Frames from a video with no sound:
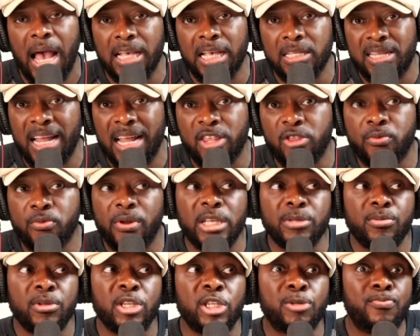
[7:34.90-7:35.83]
as
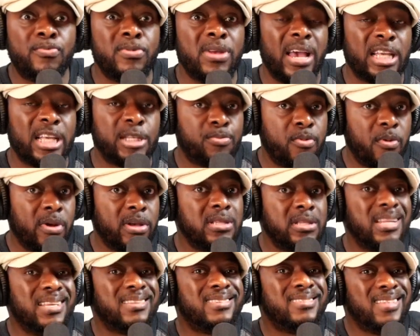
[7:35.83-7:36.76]
Nigeria has been
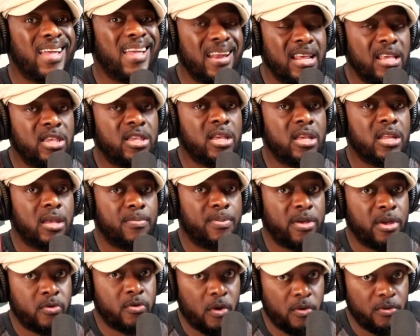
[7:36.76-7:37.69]
experiencing a steady
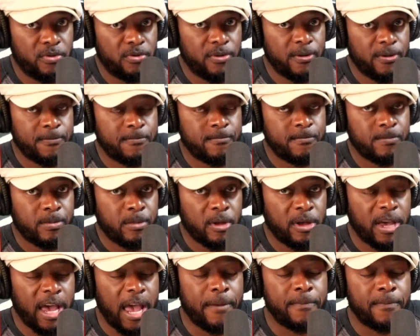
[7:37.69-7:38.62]
GDP growth.
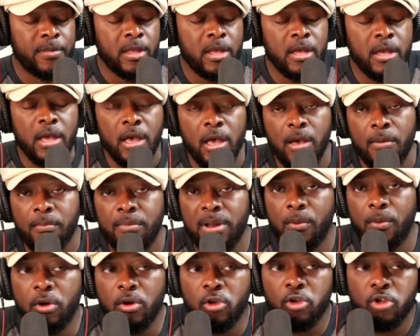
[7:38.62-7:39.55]
Okay.
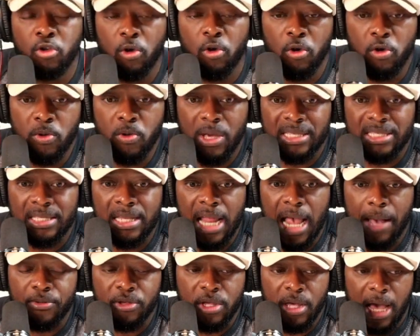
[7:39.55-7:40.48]
But I want to show you a
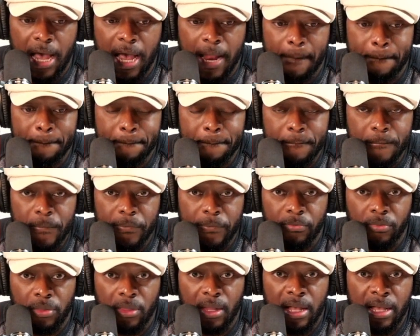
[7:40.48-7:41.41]
snapshot
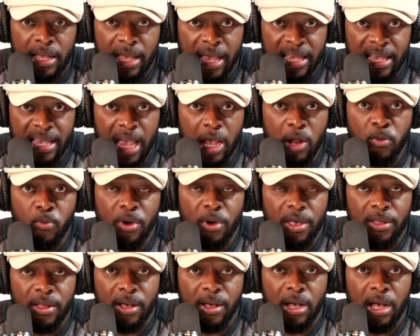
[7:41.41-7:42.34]
again
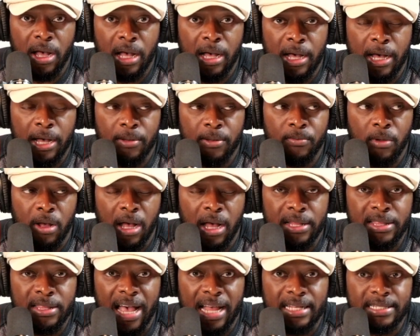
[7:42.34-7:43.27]
with
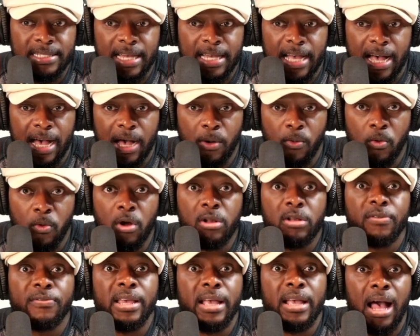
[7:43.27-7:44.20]
that
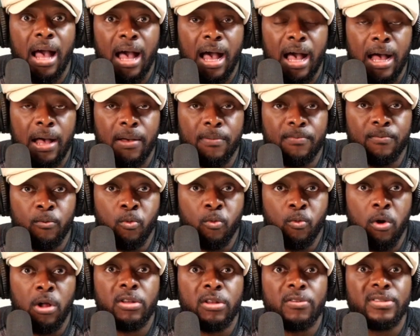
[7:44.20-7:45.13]

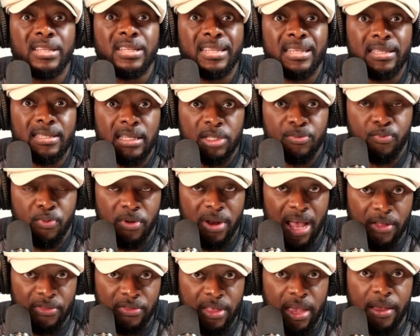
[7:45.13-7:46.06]
World of Statistics
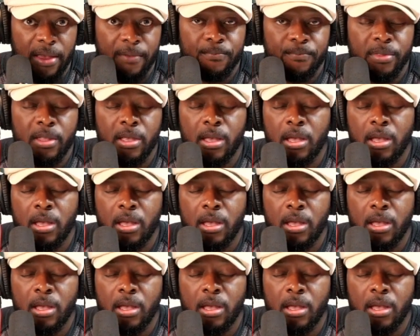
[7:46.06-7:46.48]
put out there,